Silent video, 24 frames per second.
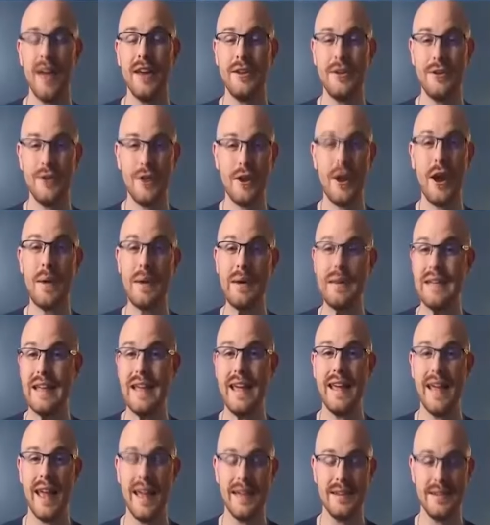you could go and
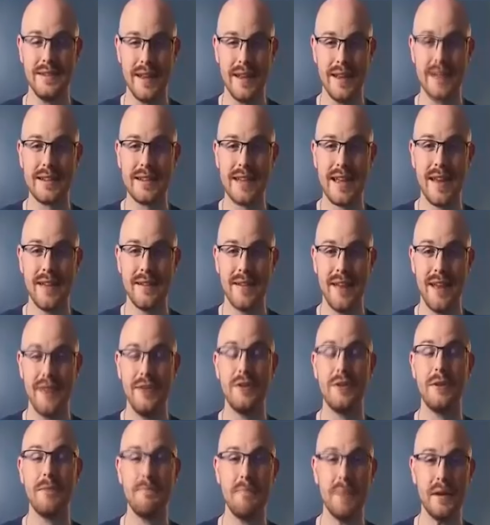take a data set and
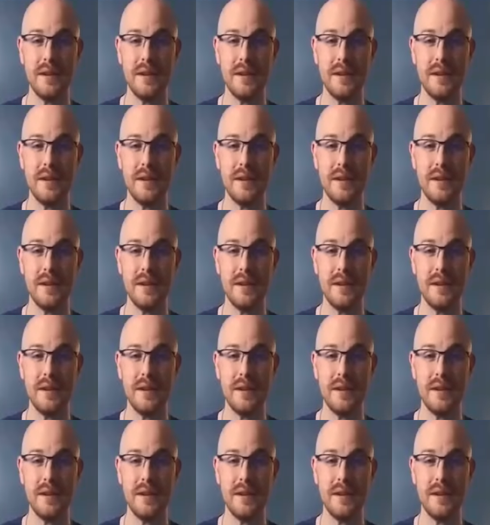you could